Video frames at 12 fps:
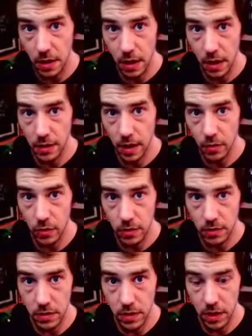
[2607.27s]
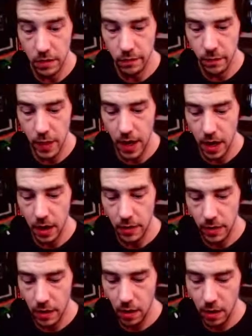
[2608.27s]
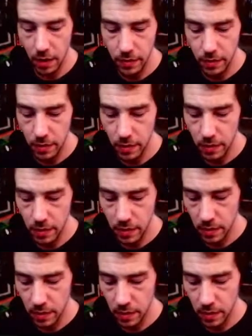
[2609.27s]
And that would give back the author